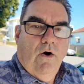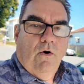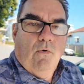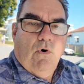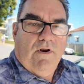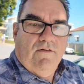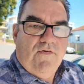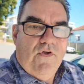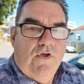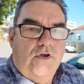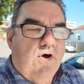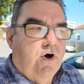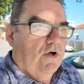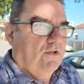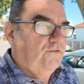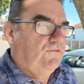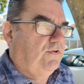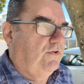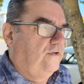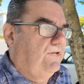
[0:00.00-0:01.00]
what have you
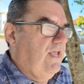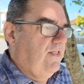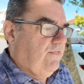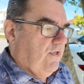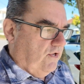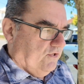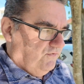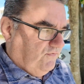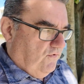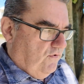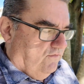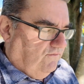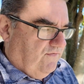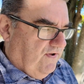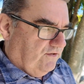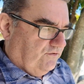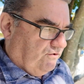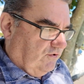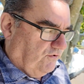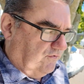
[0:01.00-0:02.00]
got to get those food
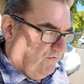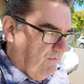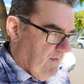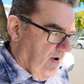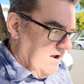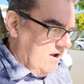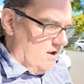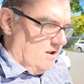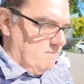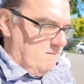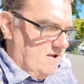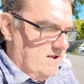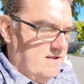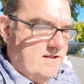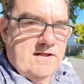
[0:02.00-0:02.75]
fixes from home